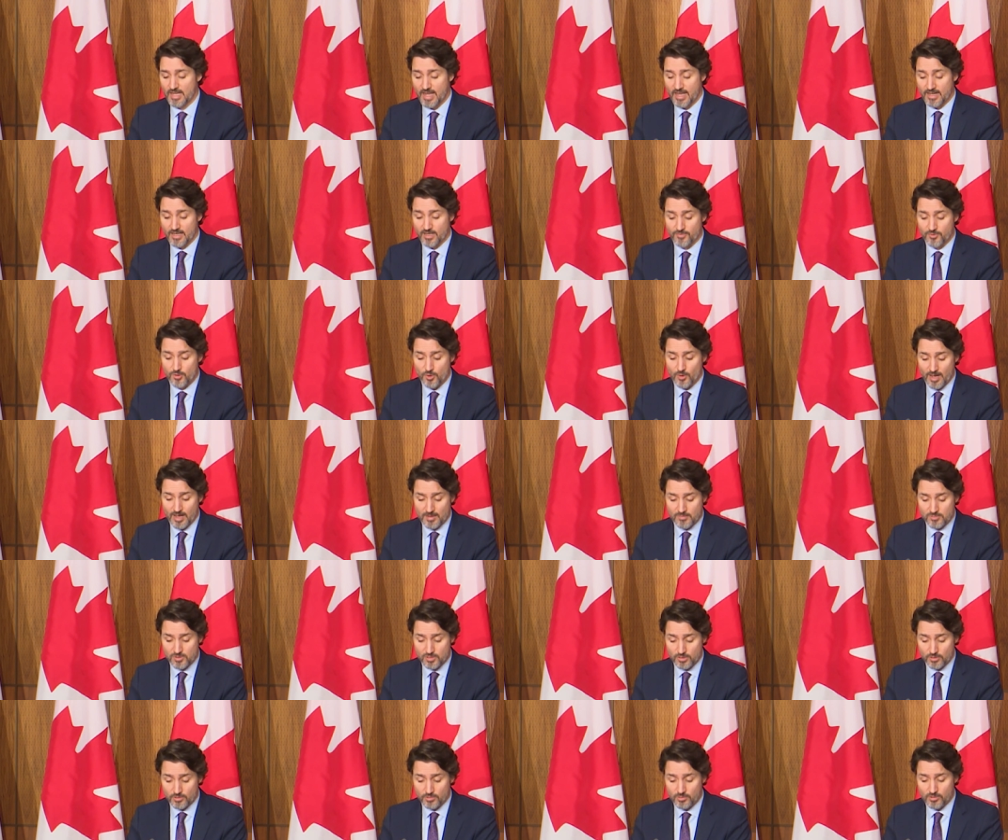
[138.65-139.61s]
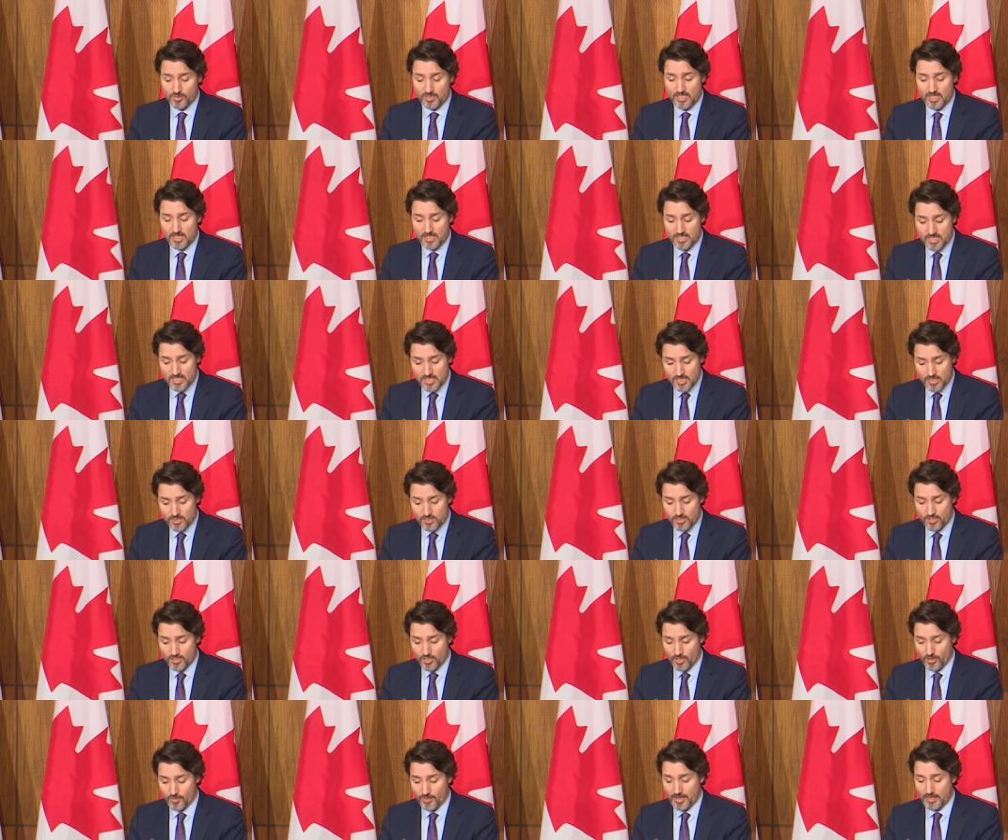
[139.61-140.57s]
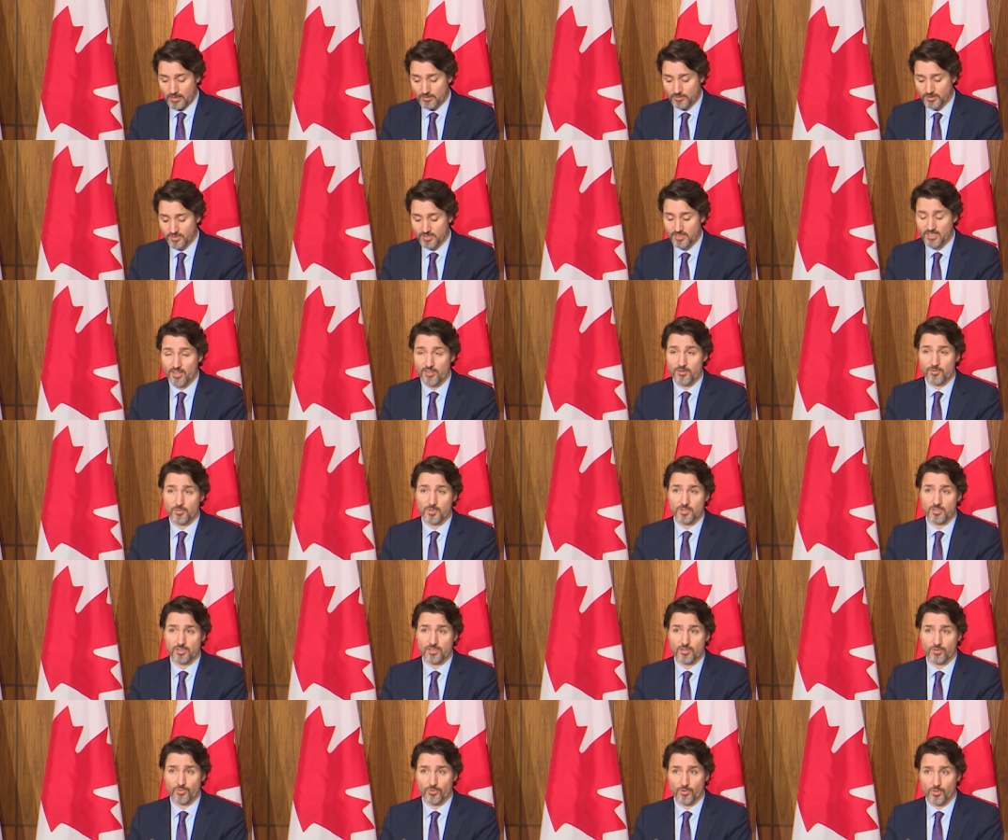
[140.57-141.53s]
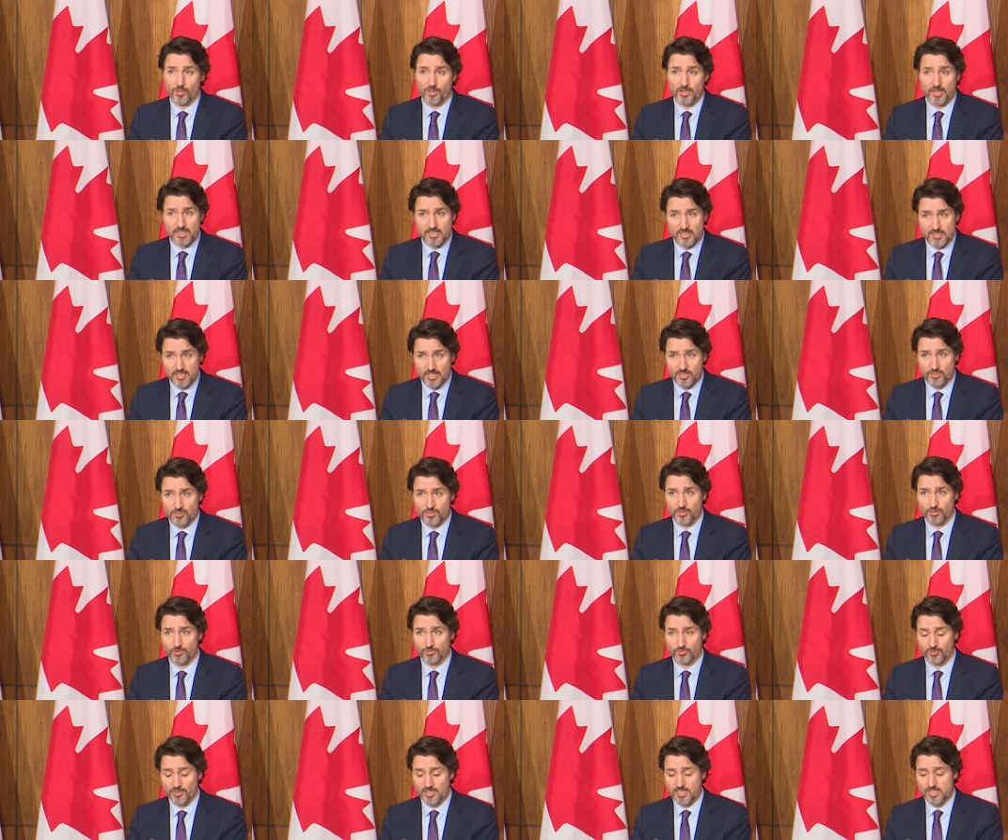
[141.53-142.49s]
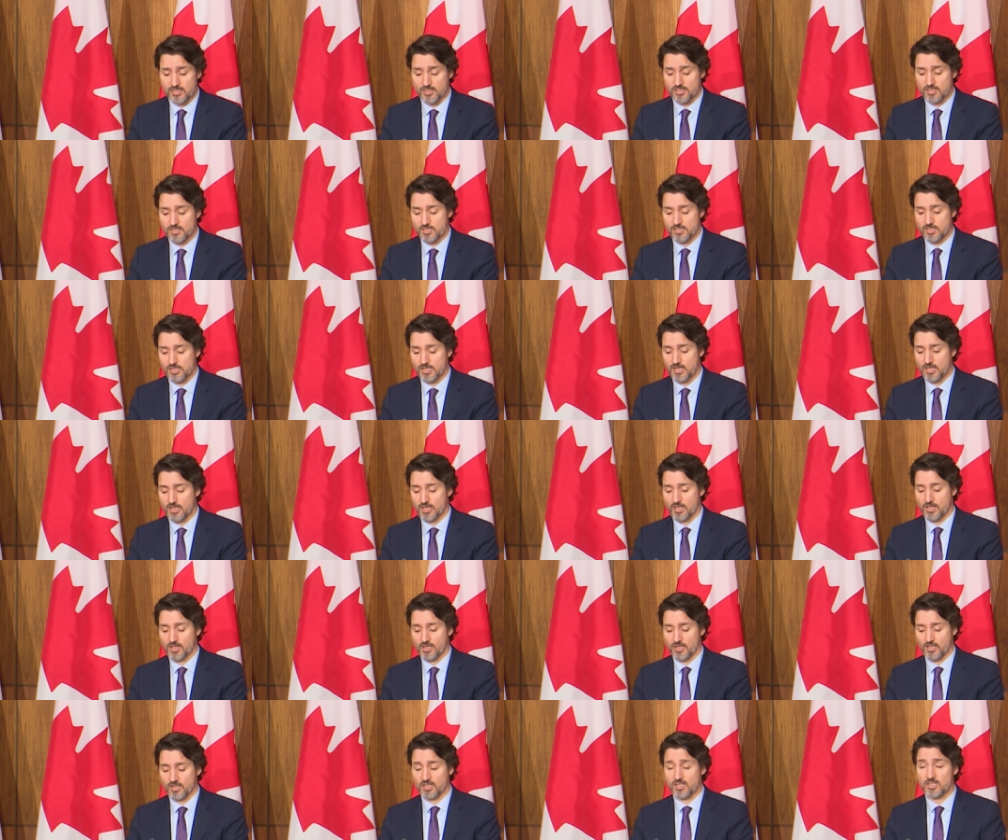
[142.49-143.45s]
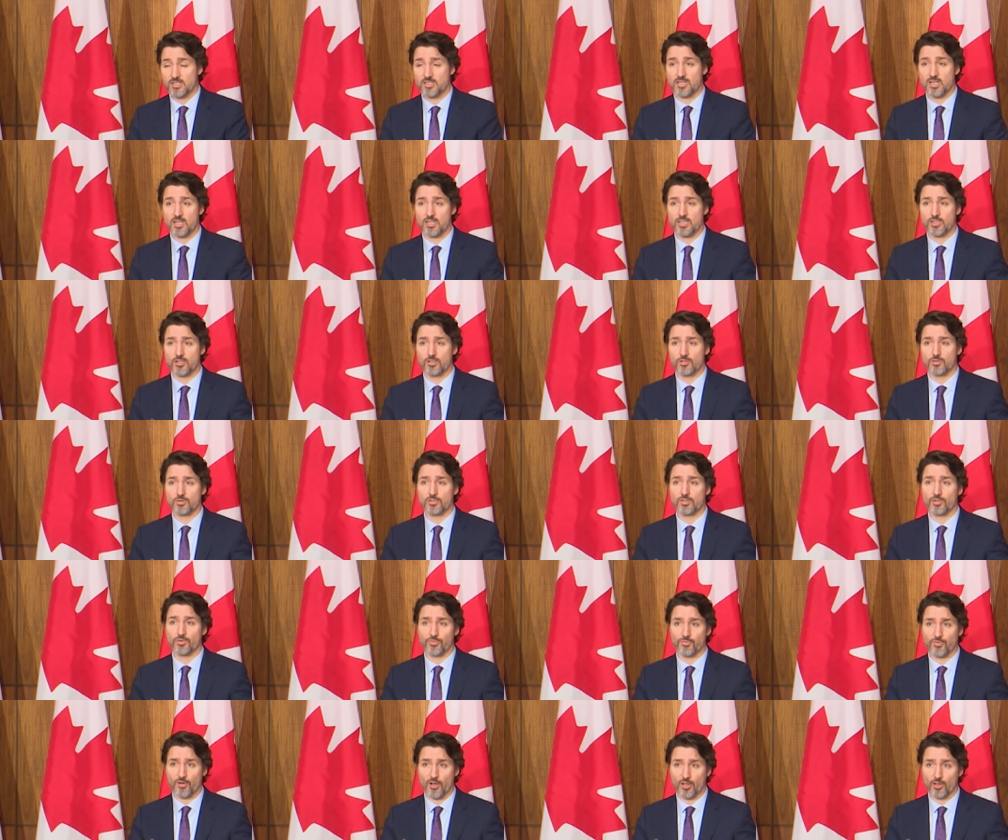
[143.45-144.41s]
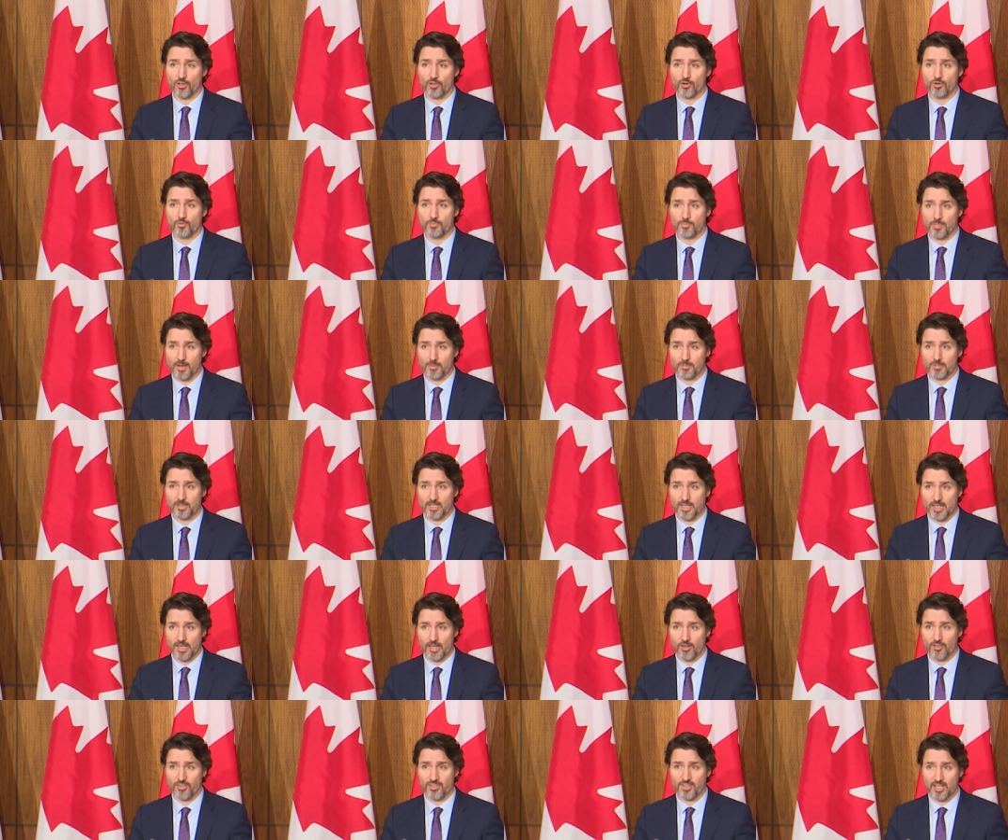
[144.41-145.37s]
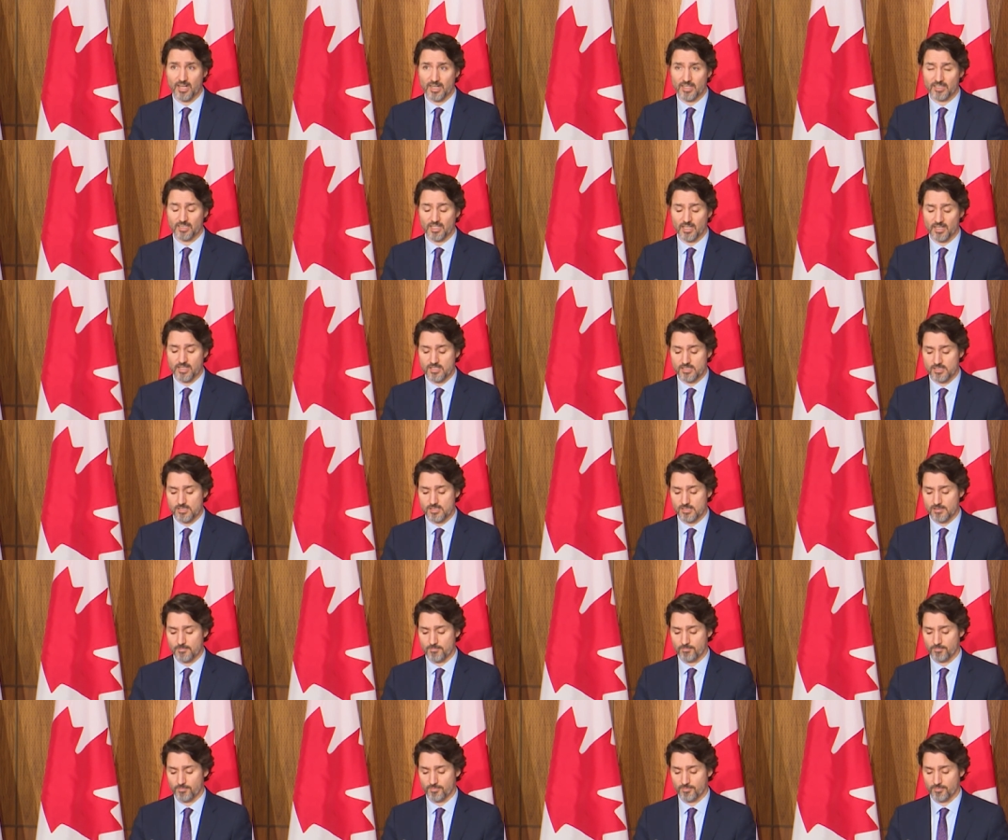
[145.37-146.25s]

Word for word: And if you absolutely need to go out, in other words, for essential reasons, continue to follow public health guidelines.